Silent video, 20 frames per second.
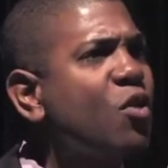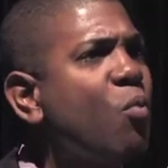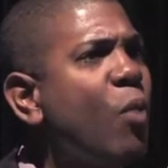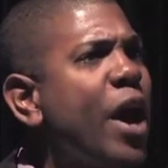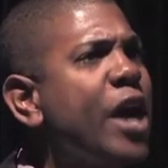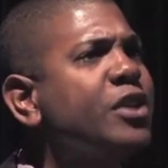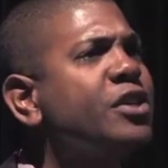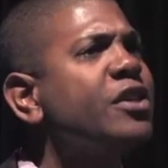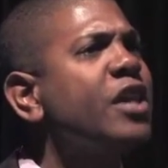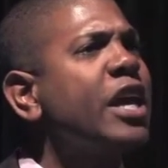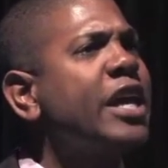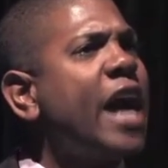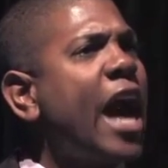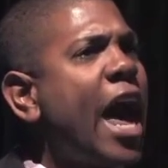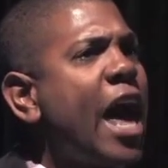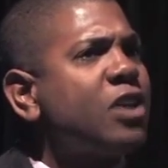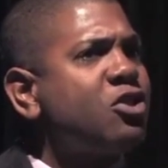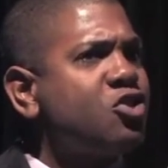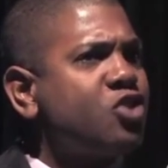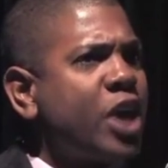the way to the
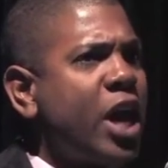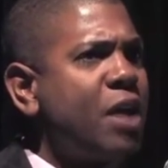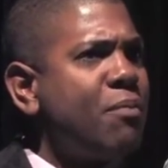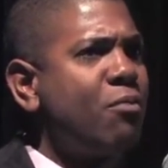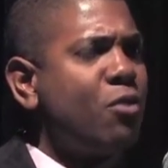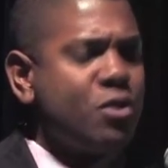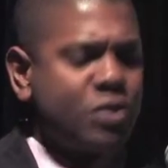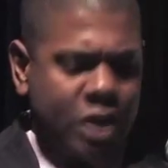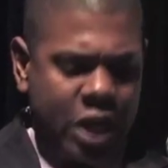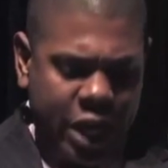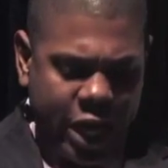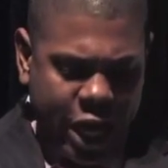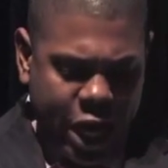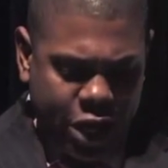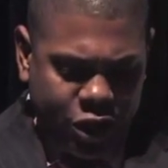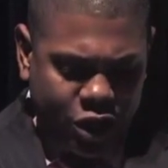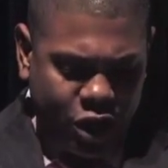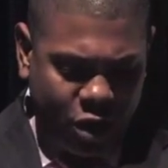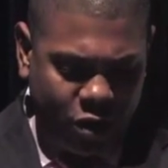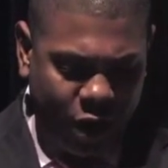gas chambers
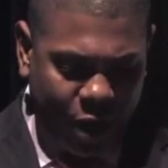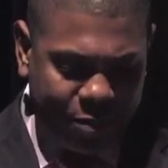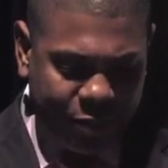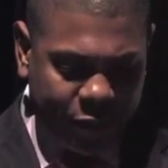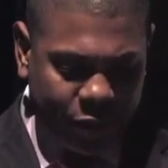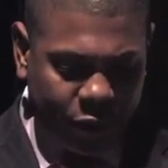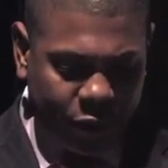in Europe.